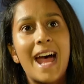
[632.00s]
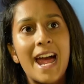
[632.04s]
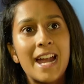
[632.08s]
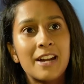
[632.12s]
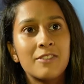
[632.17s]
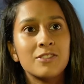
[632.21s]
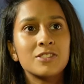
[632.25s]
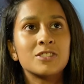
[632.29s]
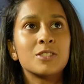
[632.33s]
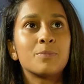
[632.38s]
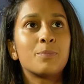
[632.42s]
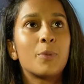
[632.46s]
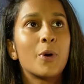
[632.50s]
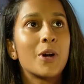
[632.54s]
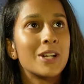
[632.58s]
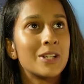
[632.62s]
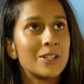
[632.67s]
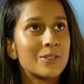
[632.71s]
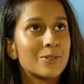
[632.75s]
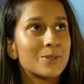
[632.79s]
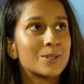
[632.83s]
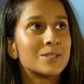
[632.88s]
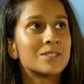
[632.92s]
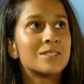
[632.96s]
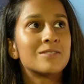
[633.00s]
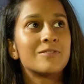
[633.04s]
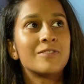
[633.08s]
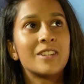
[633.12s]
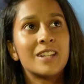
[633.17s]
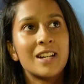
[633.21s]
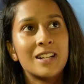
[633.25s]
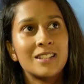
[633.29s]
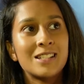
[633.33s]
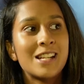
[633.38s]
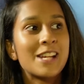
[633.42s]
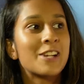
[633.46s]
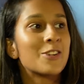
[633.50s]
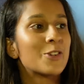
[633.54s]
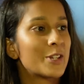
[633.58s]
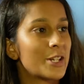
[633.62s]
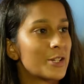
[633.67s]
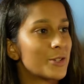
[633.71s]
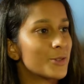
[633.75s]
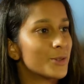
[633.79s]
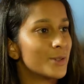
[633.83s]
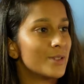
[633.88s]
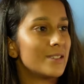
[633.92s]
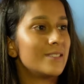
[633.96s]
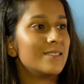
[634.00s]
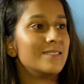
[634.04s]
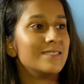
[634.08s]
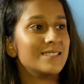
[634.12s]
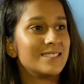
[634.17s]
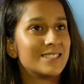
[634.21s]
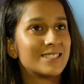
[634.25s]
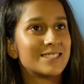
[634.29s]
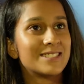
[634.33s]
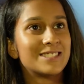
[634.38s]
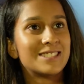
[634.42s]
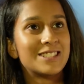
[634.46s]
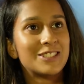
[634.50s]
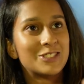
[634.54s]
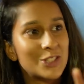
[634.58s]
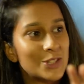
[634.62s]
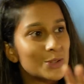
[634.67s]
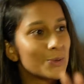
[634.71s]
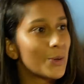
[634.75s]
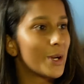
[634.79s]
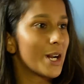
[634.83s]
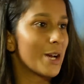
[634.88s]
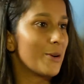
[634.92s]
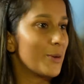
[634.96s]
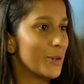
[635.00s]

that was the point was where I'm like, okay, dude, you know, this is what